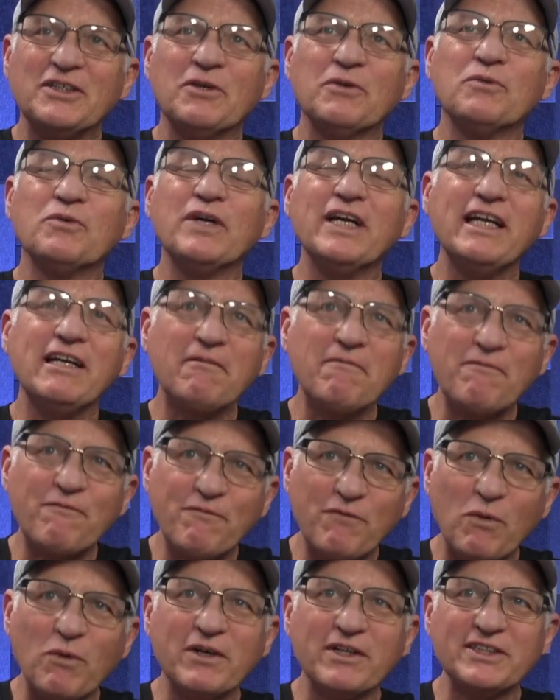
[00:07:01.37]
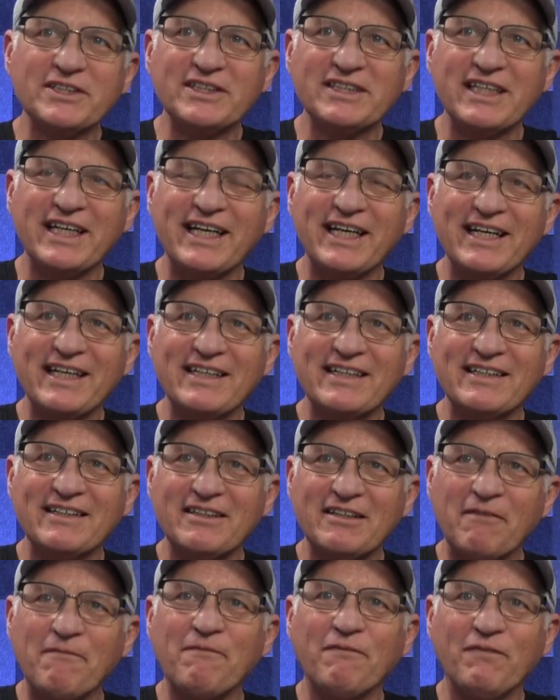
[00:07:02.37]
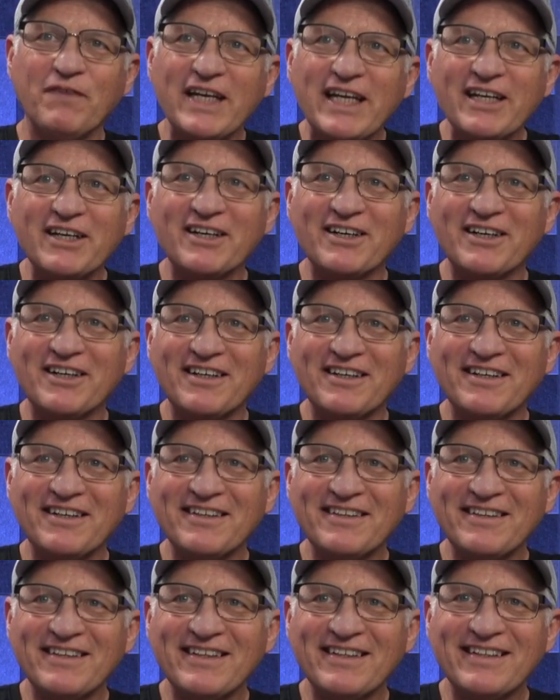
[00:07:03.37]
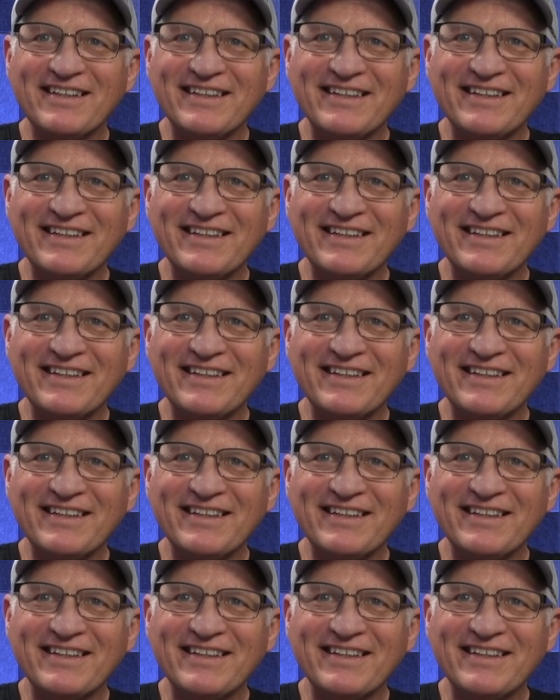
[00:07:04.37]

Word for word: reinforcing the fear. Right.